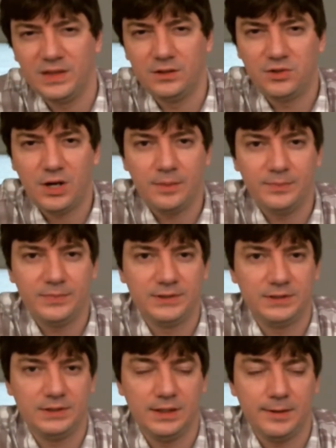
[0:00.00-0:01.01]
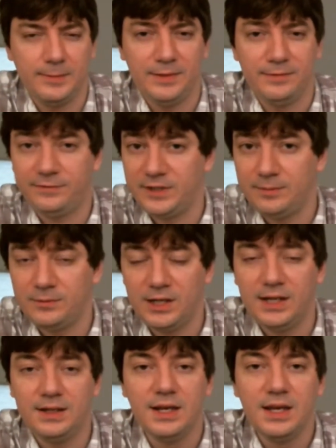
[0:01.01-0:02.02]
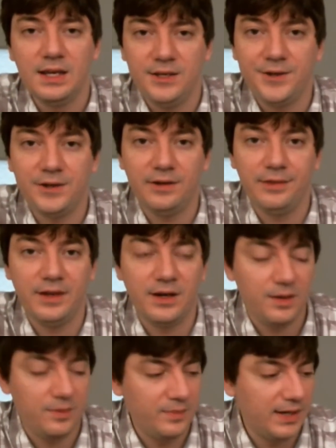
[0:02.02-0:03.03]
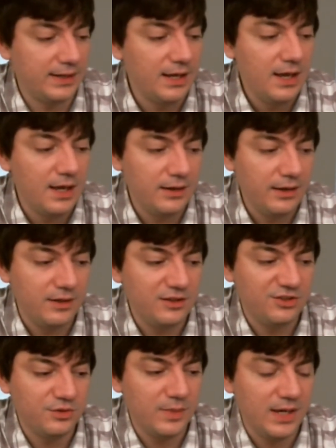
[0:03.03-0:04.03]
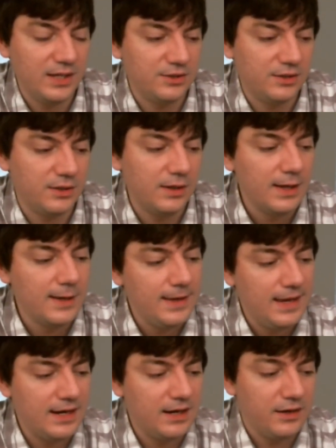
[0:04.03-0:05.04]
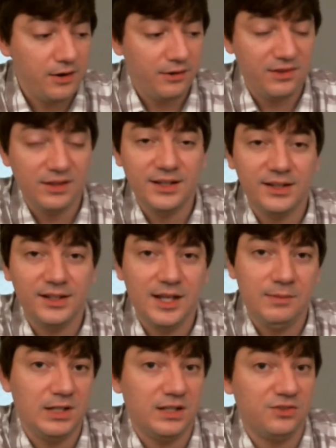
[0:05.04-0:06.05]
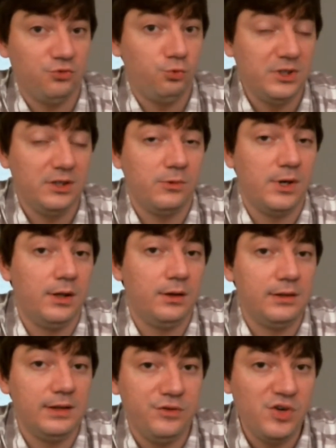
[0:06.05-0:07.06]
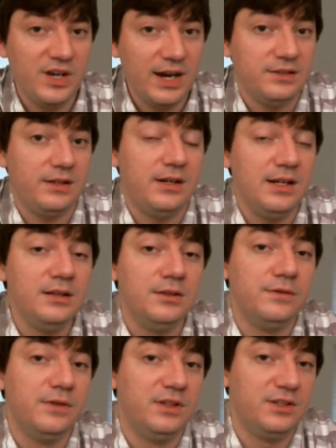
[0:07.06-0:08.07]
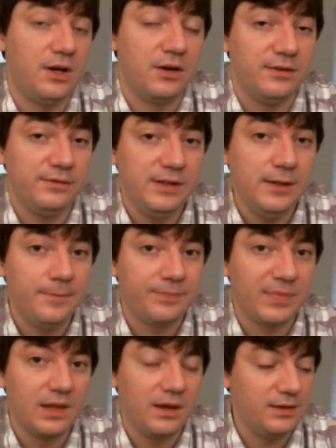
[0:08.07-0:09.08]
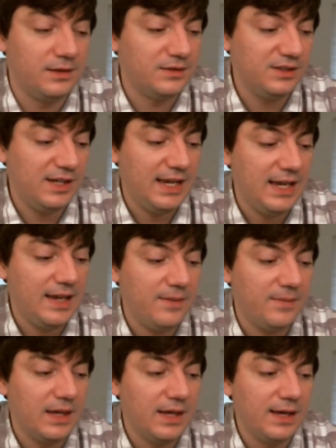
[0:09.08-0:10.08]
drops in frame rate here and there, but nothing too major. And another thing that the game does really well, if you guys are into photography, this game,